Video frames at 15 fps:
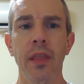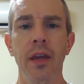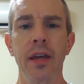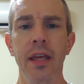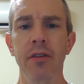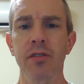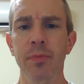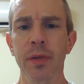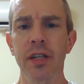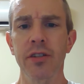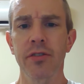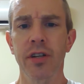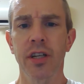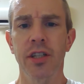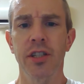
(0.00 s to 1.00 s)
And that was my
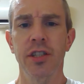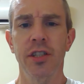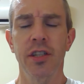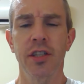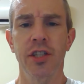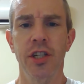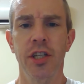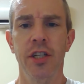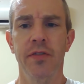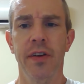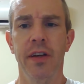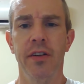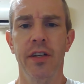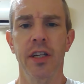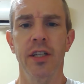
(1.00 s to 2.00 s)
introduction to the Change
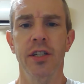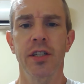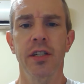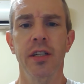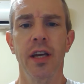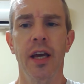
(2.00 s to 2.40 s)
Foundation.